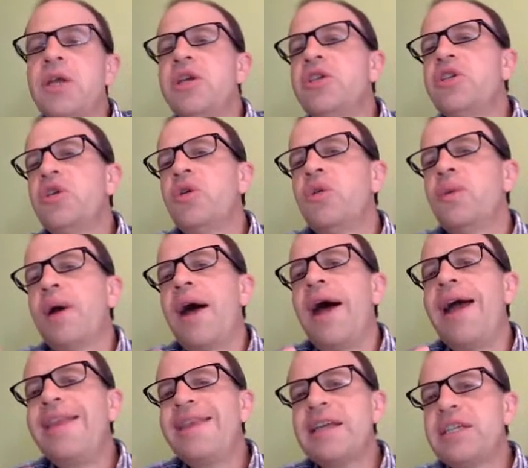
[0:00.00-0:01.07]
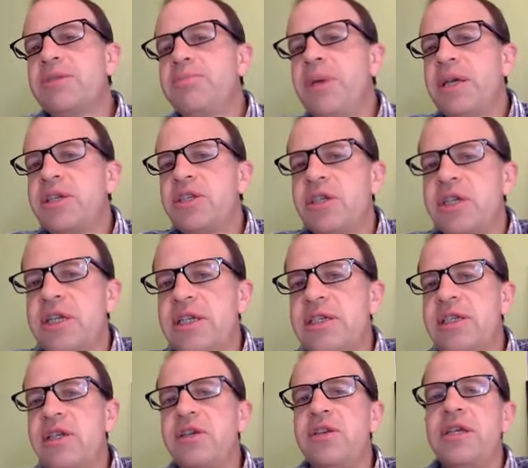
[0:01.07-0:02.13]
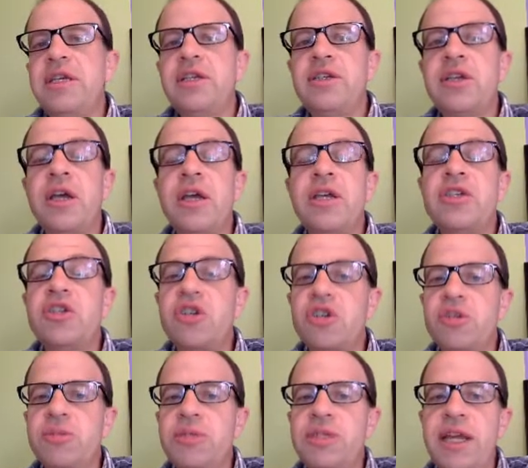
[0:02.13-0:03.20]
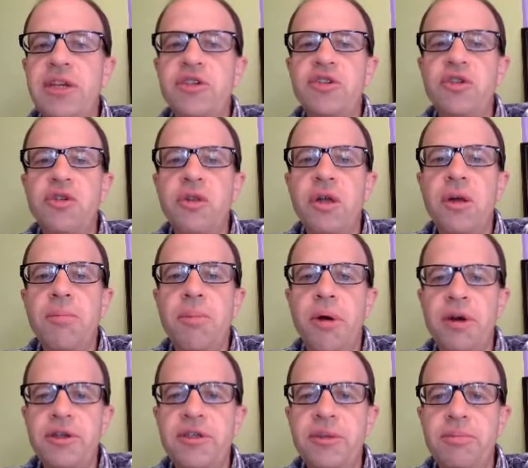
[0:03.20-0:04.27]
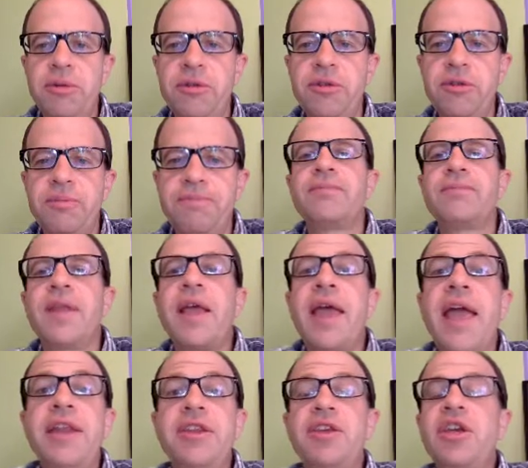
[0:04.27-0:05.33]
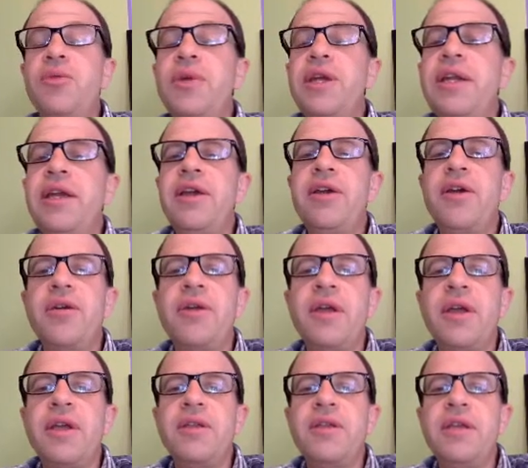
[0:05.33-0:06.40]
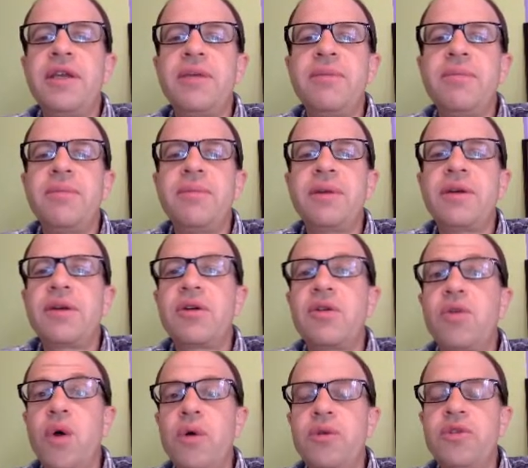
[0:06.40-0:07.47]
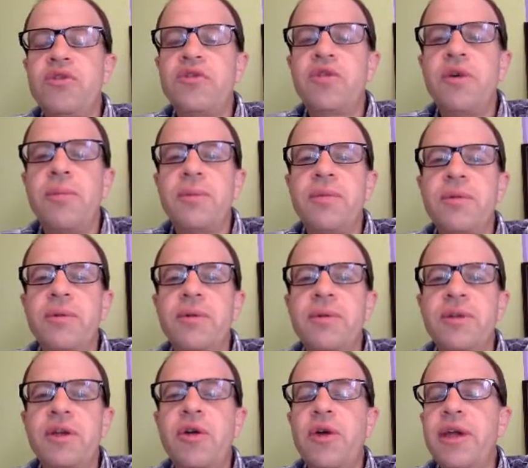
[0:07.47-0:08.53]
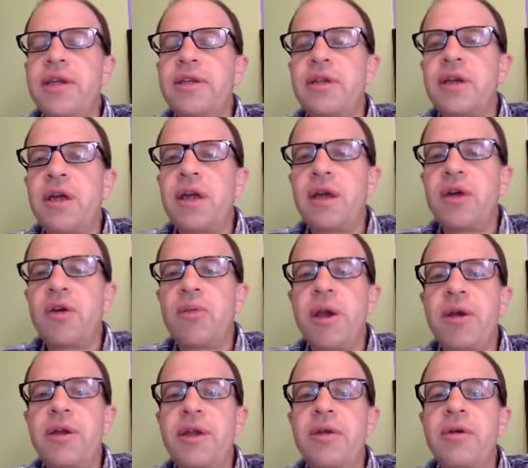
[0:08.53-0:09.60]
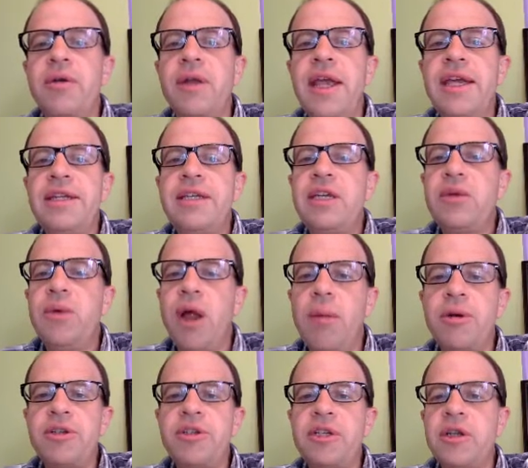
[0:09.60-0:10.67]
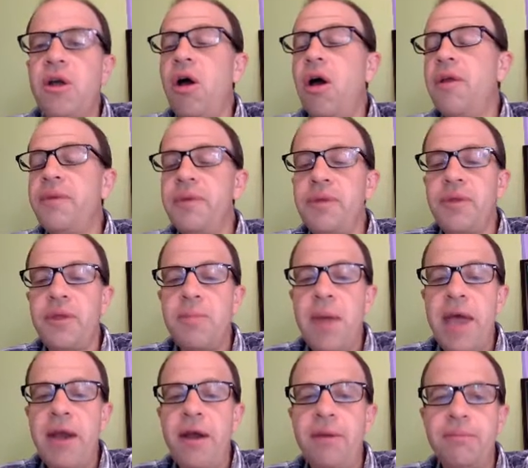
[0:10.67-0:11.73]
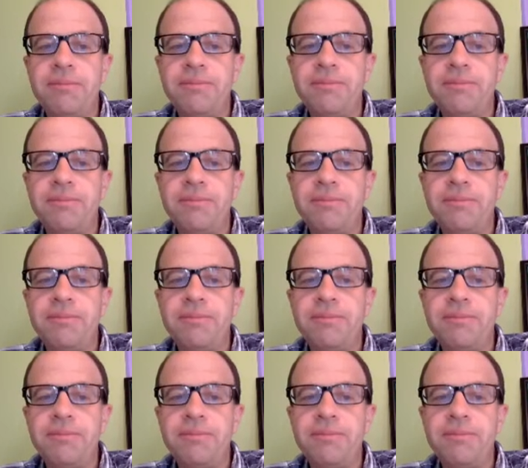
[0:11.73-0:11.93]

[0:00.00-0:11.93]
So I think it's best to consider these circumstantial participles. And you can read here the quotes from the great grammarian A.T. Robertson on the matter.